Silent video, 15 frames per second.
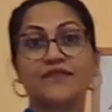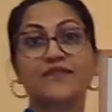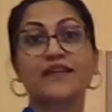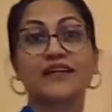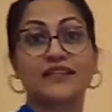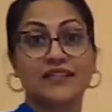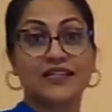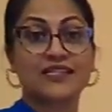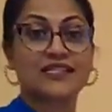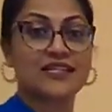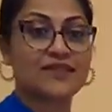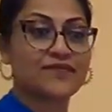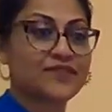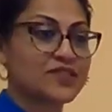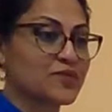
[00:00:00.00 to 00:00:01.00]
And let's see if
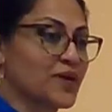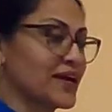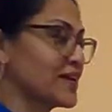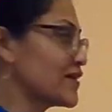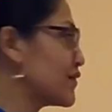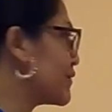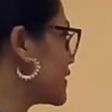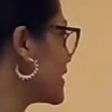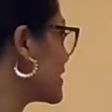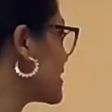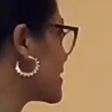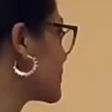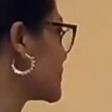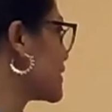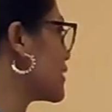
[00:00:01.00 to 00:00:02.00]
it's right. All right, here
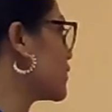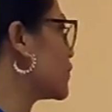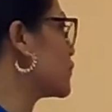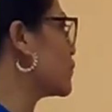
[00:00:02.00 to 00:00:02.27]
we go.